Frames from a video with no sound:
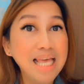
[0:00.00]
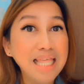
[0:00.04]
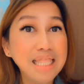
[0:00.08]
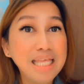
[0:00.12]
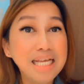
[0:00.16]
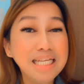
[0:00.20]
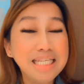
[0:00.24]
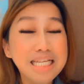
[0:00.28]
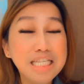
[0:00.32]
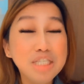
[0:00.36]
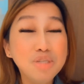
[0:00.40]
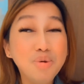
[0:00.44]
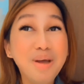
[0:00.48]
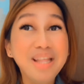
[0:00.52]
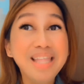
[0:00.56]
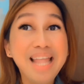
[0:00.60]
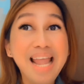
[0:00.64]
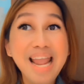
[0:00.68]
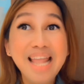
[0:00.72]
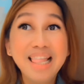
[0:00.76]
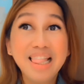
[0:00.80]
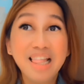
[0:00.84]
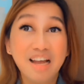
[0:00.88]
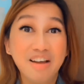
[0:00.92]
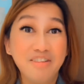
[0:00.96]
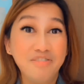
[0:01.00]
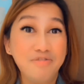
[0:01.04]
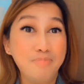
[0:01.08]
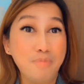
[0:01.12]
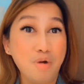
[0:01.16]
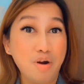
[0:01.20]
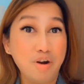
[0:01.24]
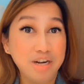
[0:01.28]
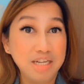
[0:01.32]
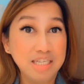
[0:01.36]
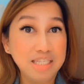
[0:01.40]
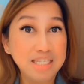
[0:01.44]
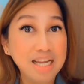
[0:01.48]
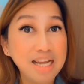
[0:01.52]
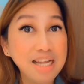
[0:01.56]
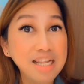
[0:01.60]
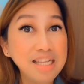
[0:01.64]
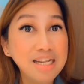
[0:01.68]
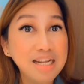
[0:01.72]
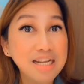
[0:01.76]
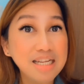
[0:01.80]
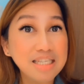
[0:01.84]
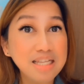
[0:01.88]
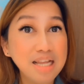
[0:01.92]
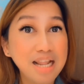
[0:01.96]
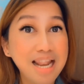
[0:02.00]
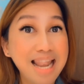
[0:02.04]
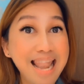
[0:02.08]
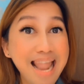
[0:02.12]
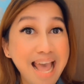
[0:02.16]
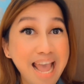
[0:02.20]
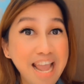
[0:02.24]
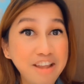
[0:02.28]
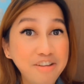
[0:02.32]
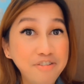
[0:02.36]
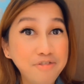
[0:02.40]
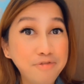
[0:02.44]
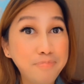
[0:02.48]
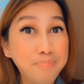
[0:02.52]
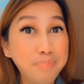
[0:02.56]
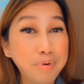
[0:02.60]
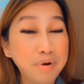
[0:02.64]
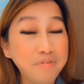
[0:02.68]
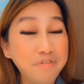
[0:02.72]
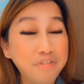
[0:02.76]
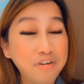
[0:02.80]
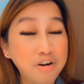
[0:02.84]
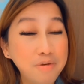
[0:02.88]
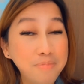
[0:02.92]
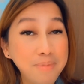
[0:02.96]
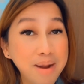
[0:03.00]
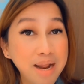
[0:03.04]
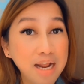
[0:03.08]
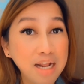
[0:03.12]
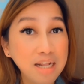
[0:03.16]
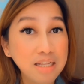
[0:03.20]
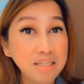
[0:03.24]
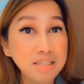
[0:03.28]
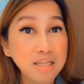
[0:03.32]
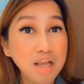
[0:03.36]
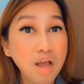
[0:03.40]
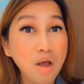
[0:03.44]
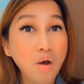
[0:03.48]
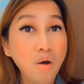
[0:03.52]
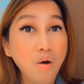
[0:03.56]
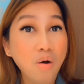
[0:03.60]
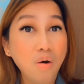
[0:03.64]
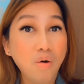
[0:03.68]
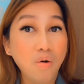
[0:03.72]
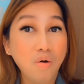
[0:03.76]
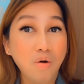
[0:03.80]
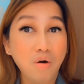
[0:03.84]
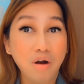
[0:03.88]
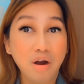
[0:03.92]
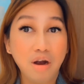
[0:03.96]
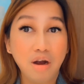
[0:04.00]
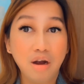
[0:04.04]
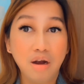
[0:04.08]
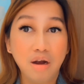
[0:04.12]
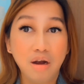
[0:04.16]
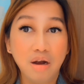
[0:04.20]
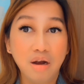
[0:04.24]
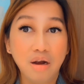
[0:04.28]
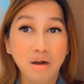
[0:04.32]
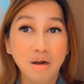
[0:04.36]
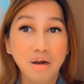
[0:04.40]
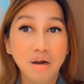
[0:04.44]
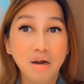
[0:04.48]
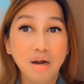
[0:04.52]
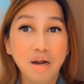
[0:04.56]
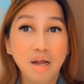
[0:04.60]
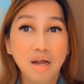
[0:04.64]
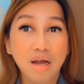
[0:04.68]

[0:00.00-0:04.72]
This is what I love, Morissette, kasi live performance or